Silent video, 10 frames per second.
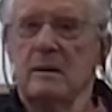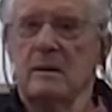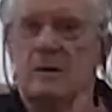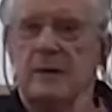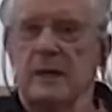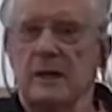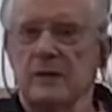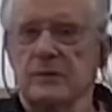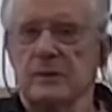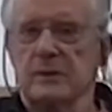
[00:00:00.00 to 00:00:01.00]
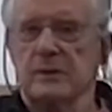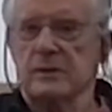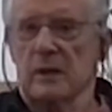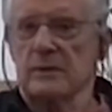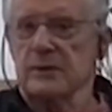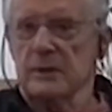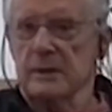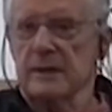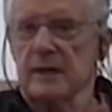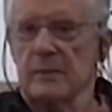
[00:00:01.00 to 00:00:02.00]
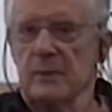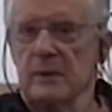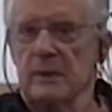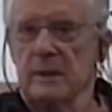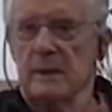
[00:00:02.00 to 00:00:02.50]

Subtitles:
Nobody else was in sculpture at that point.